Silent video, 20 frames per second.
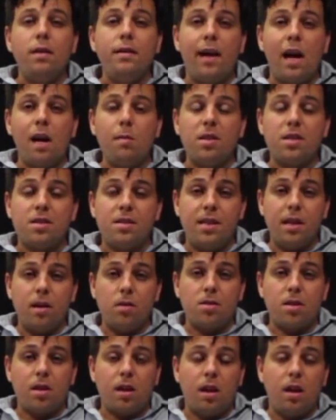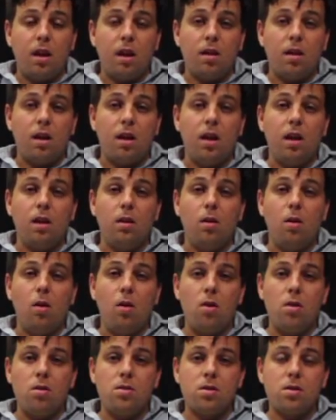Nameless tells the king that he
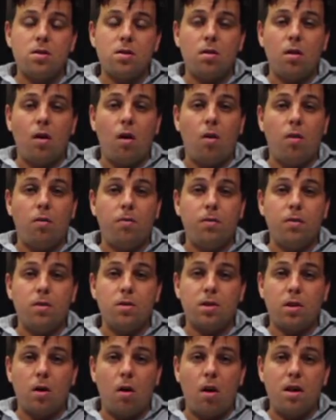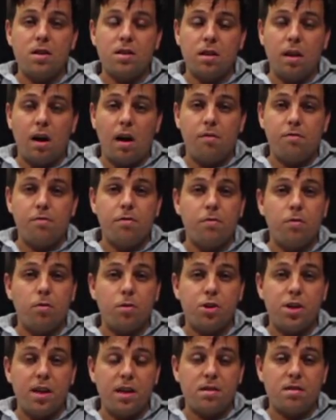learns of Sky's love for
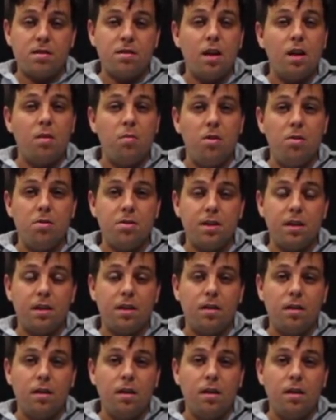chess and music,